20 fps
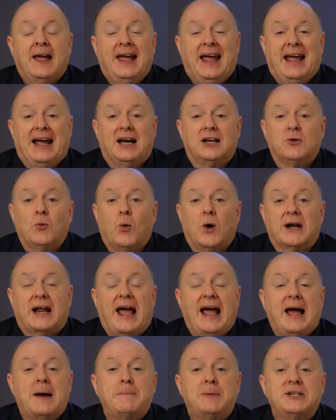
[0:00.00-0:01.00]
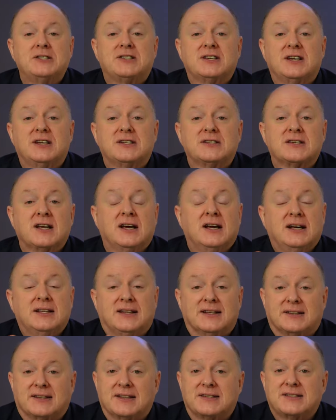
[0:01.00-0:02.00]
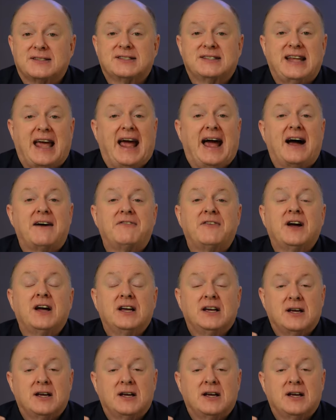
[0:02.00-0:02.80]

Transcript: And what happens is that the staff